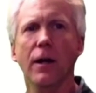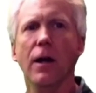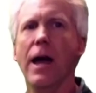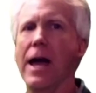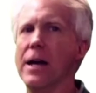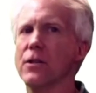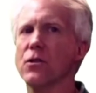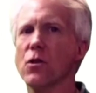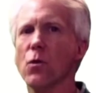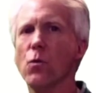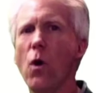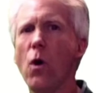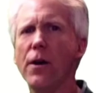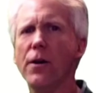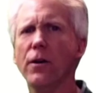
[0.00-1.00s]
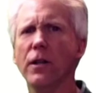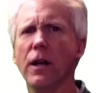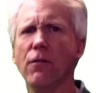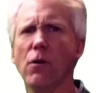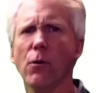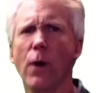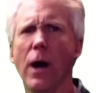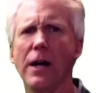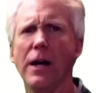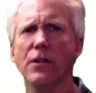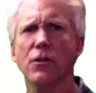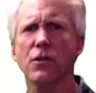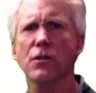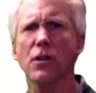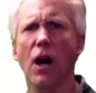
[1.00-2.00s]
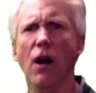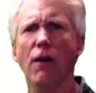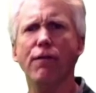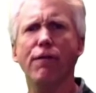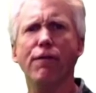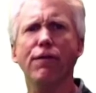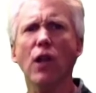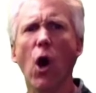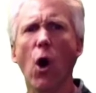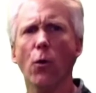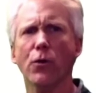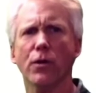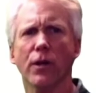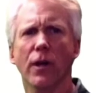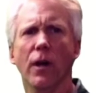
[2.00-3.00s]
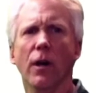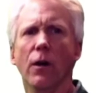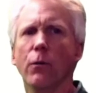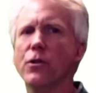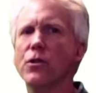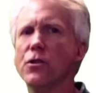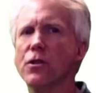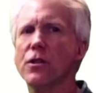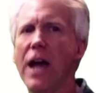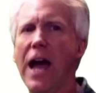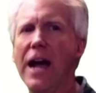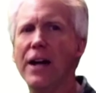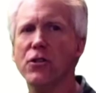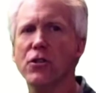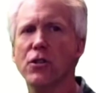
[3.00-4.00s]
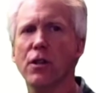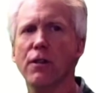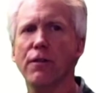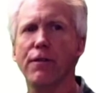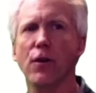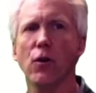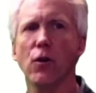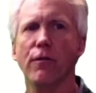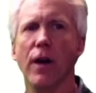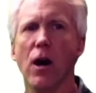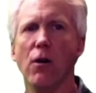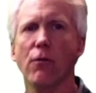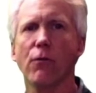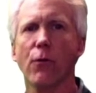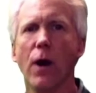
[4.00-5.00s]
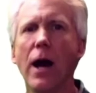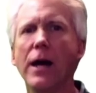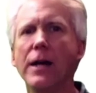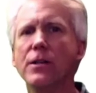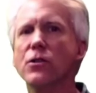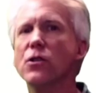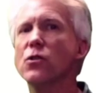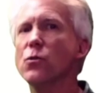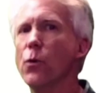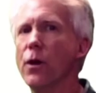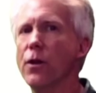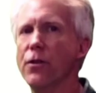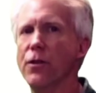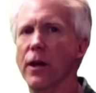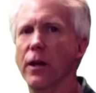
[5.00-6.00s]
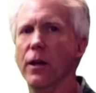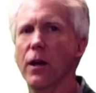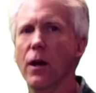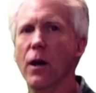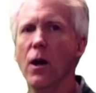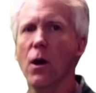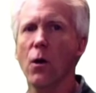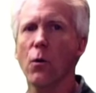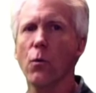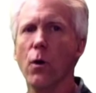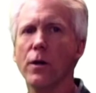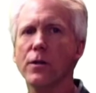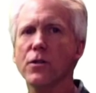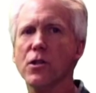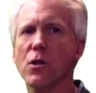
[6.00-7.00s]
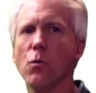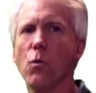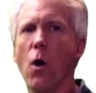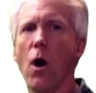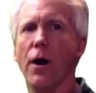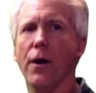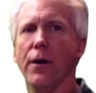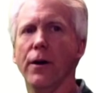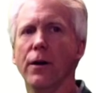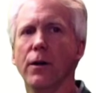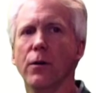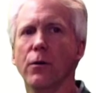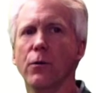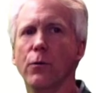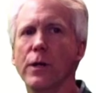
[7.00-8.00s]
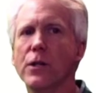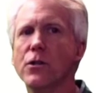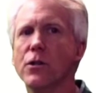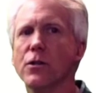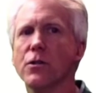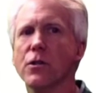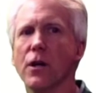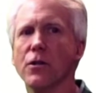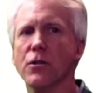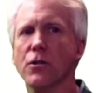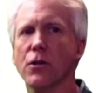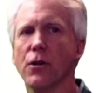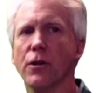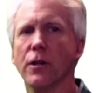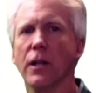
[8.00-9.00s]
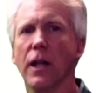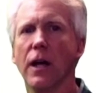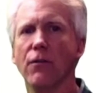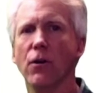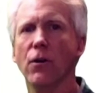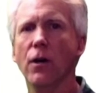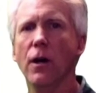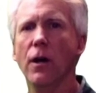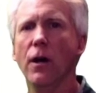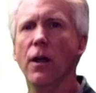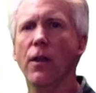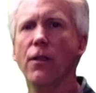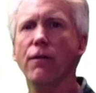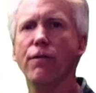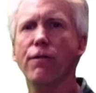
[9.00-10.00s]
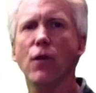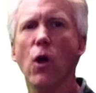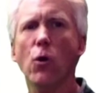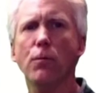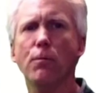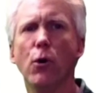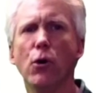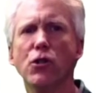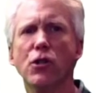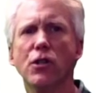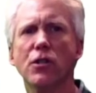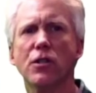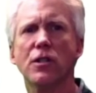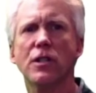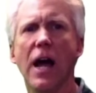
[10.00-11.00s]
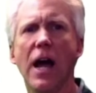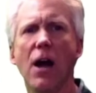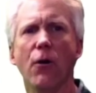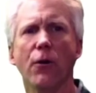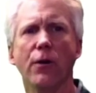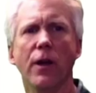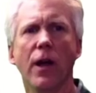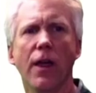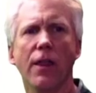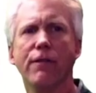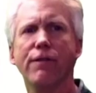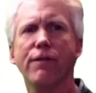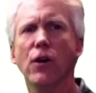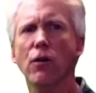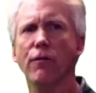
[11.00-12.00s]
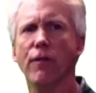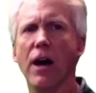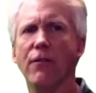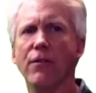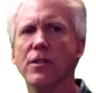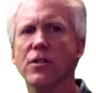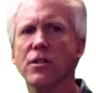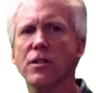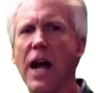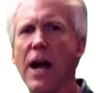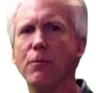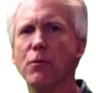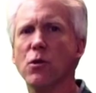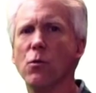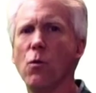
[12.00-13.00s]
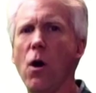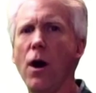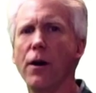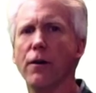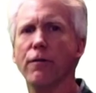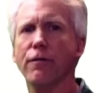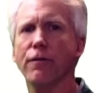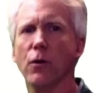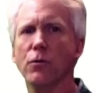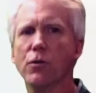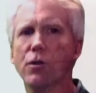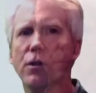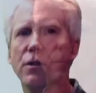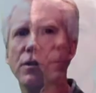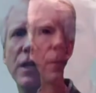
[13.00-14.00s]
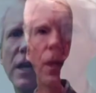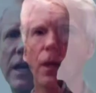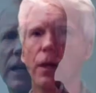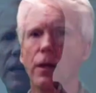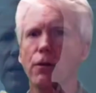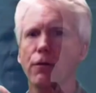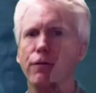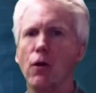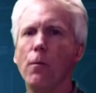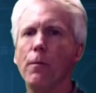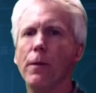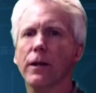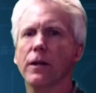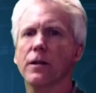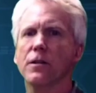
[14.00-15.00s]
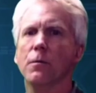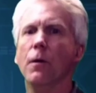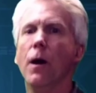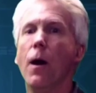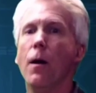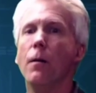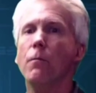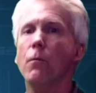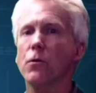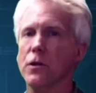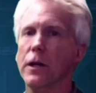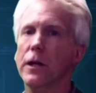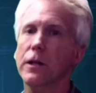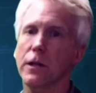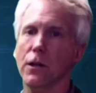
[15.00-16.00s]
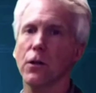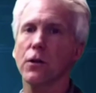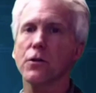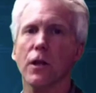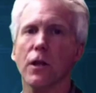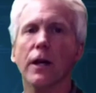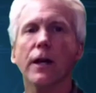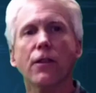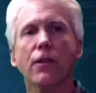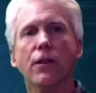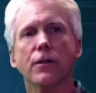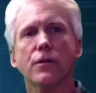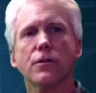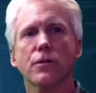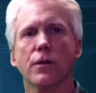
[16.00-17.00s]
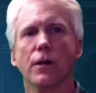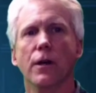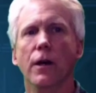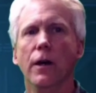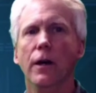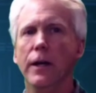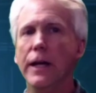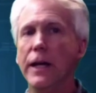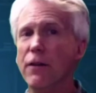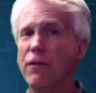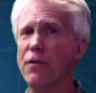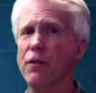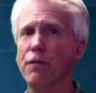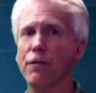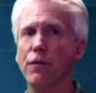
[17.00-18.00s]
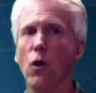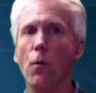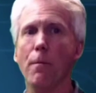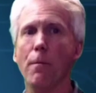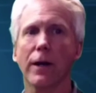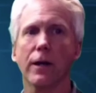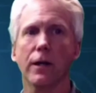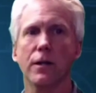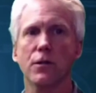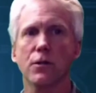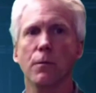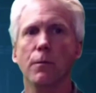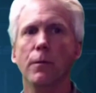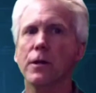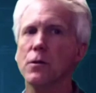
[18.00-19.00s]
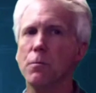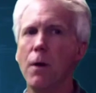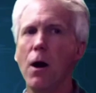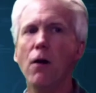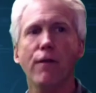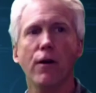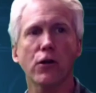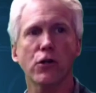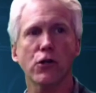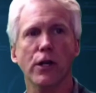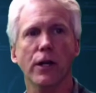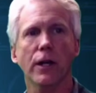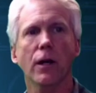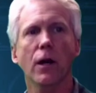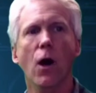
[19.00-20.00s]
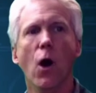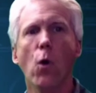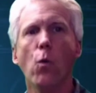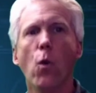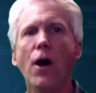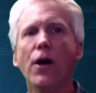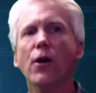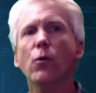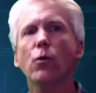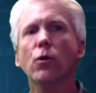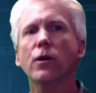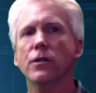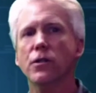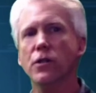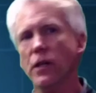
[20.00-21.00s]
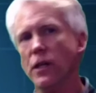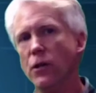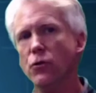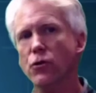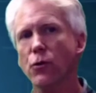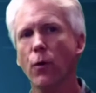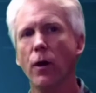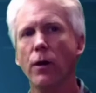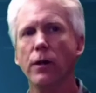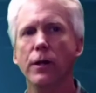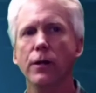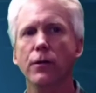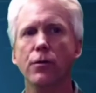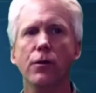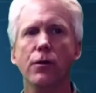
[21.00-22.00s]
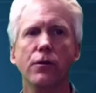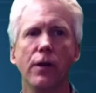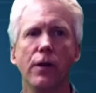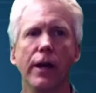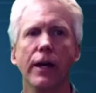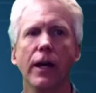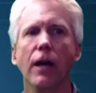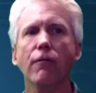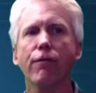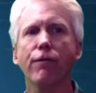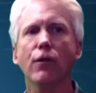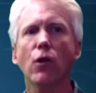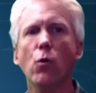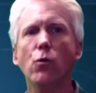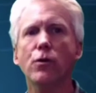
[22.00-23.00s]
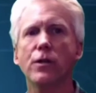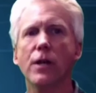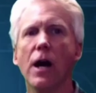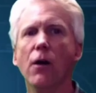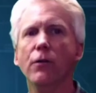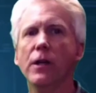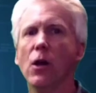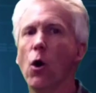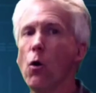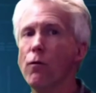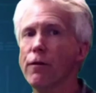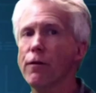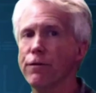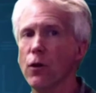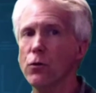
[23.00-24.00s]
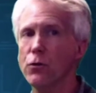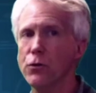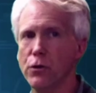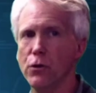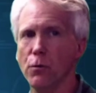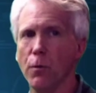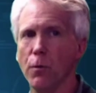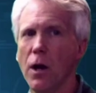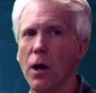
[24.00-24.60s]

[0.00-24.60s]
As the water level rises, a float, which is attached to the fill valve, rises with it. Once the water reaches a certain level, the float pushes down the fill valve and stops the water flow to the tank. Your float mechanism most likely looks like this. If the float mechanism is malfunctioning, water will continue to run into the tank and flow down the overflow tube,